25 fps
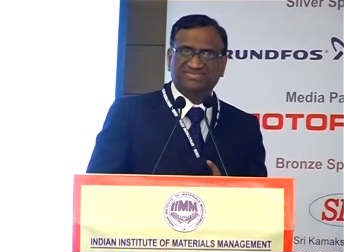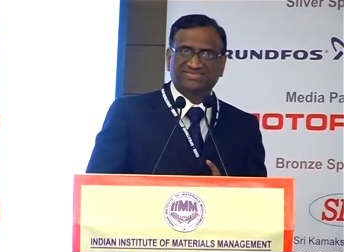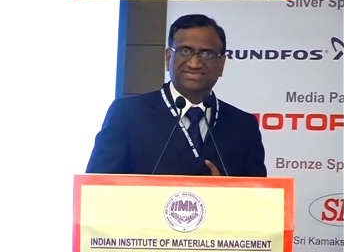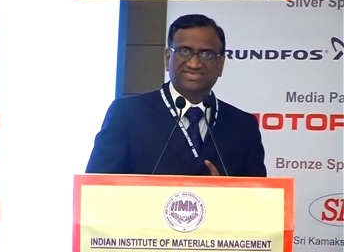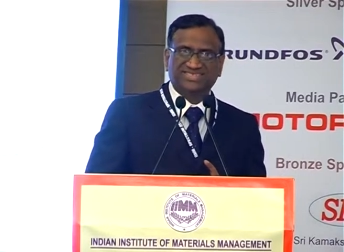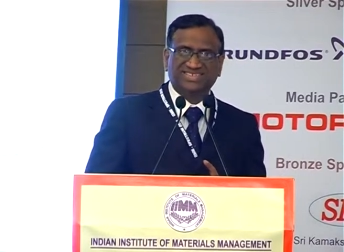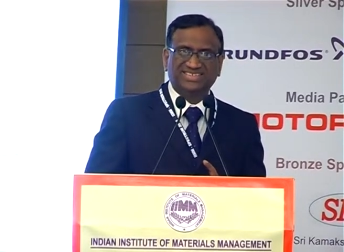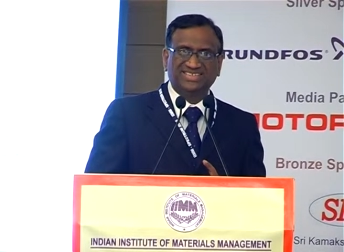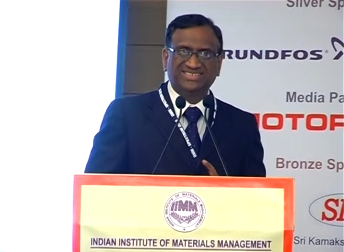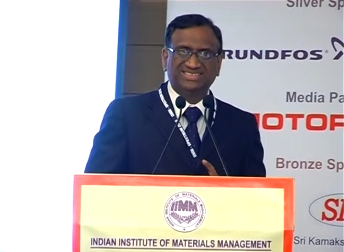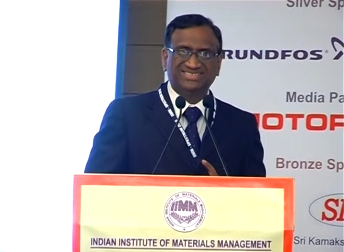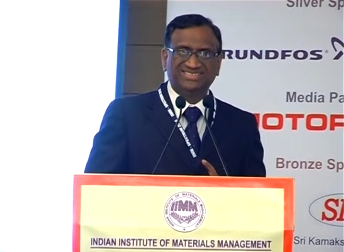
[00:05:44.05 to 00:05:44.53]

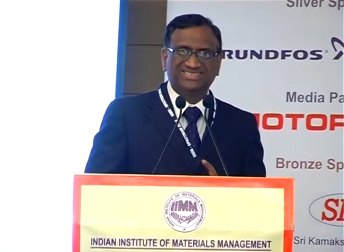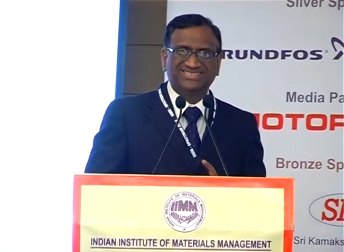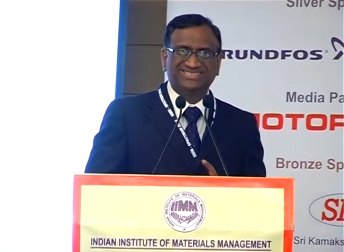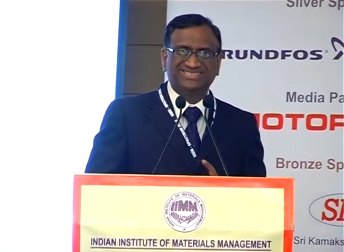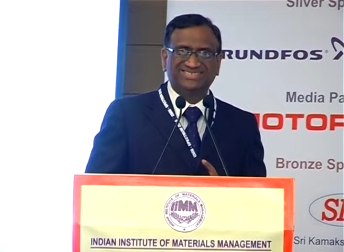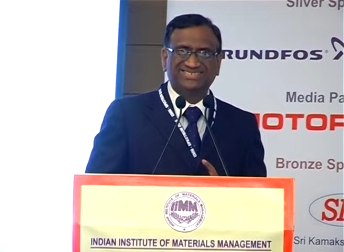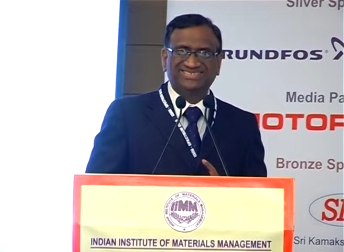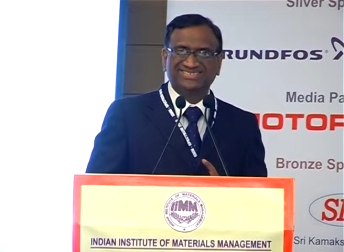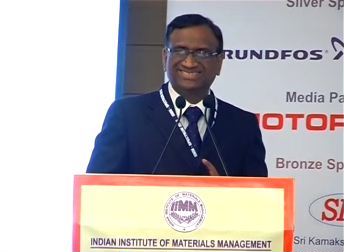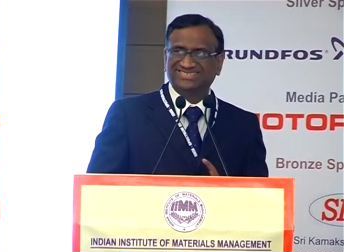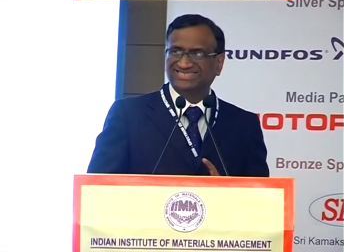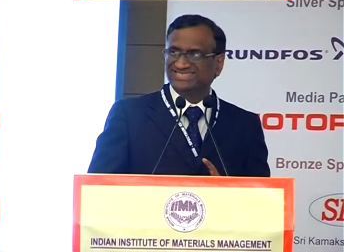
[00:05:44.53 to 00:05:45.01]
right
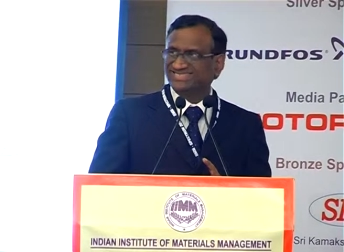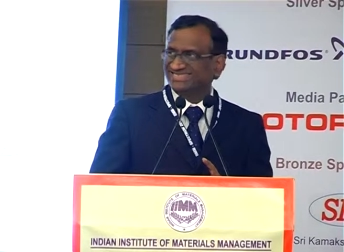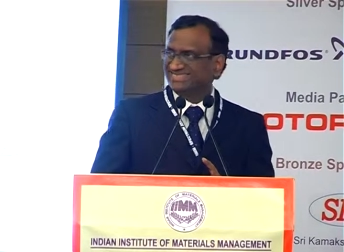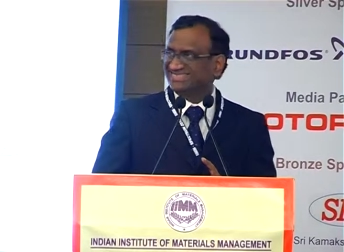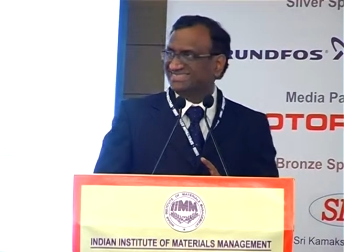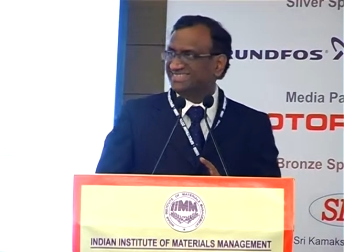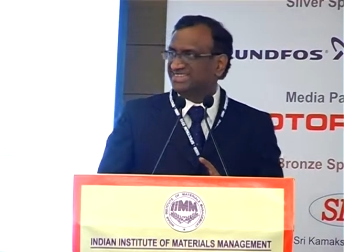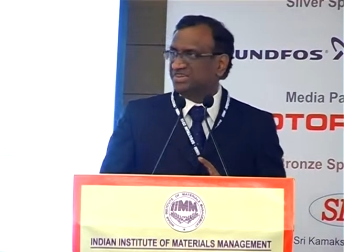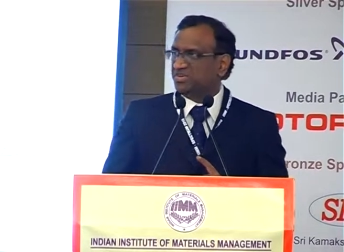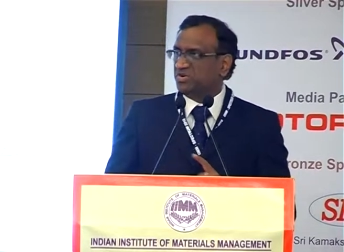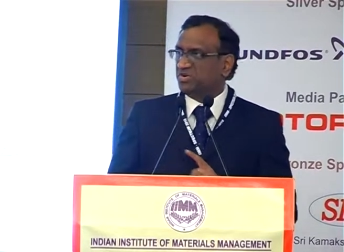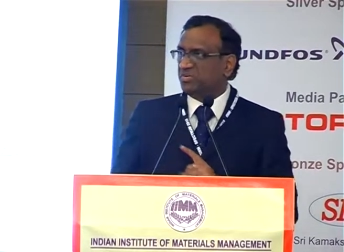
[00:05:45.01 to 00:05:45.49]

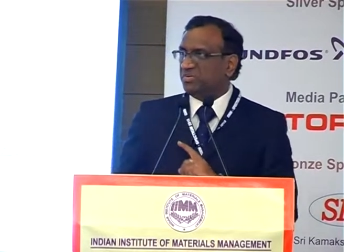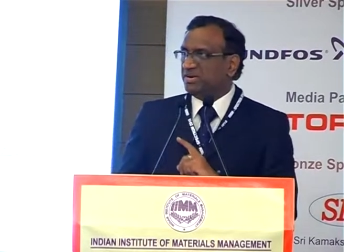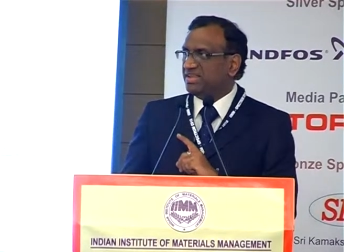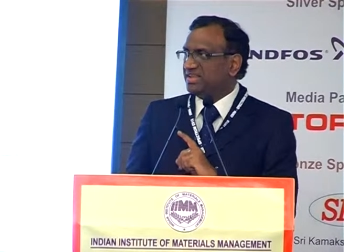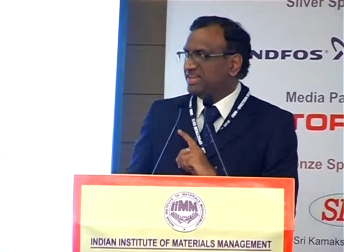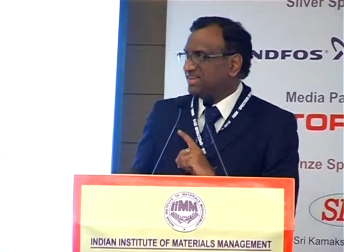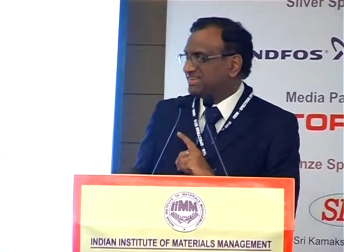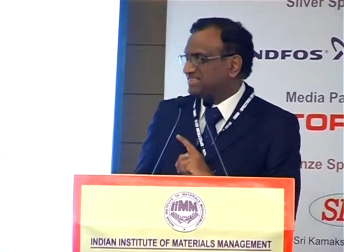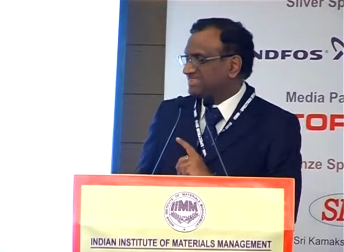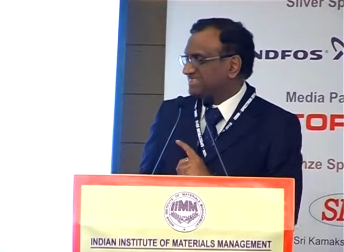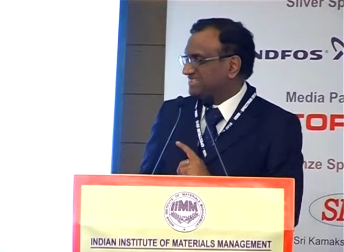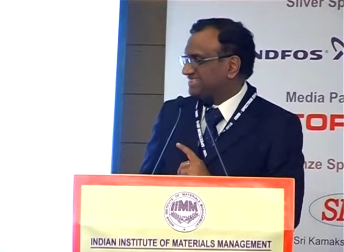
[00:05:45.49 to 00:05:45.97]
nobody
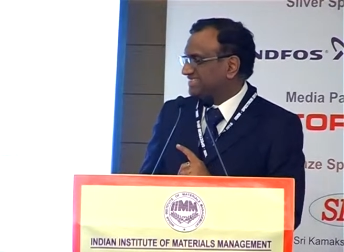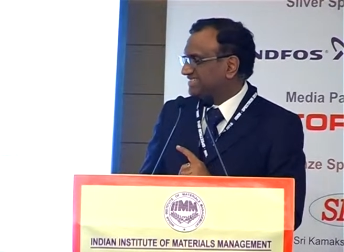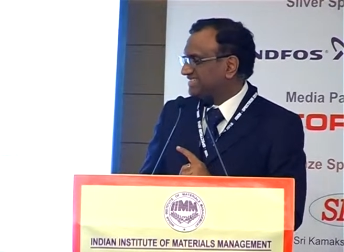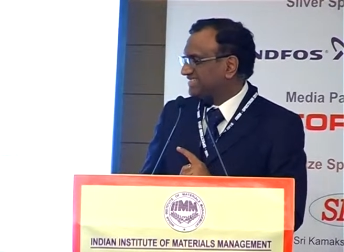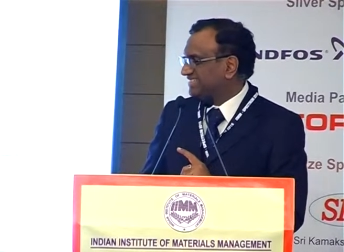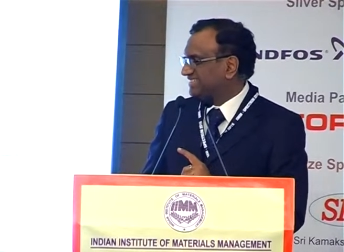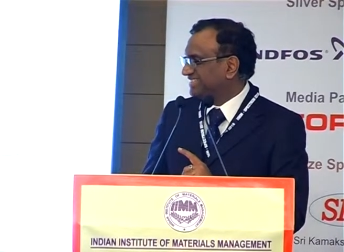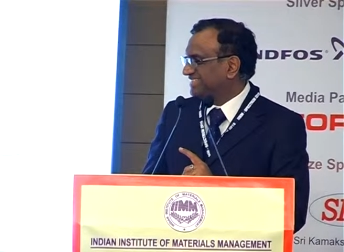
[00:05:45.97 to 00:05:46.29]
asked her